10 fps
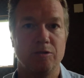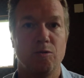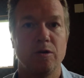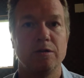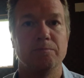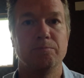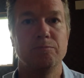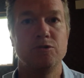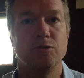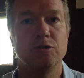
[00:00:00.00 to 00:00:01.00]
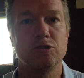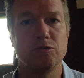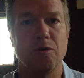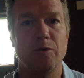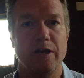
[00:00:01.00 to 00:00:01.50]
in order to, to
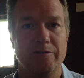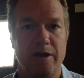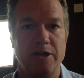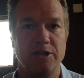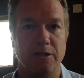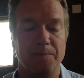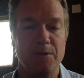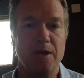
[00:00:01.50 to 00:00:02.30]
control innovation.